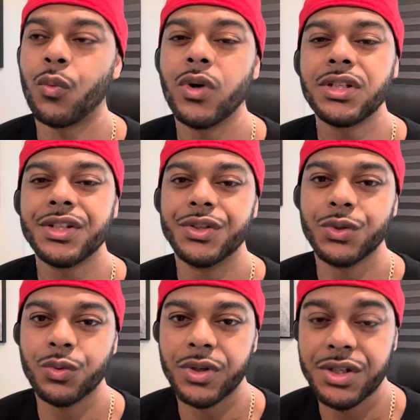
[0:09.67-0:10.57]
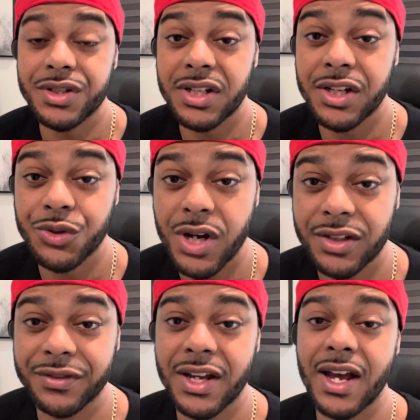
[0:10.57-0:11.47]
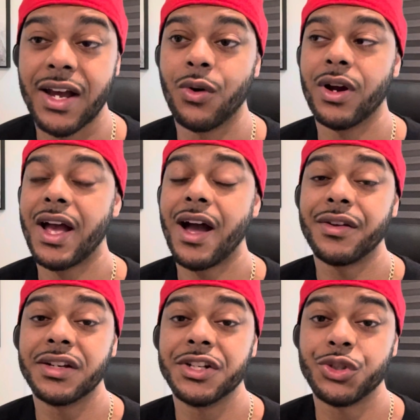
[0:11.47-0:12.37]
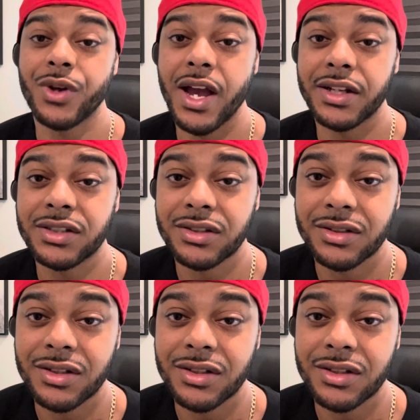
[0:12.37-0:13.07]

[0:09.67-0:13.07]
what to do when you see an attractive guy, or how to attract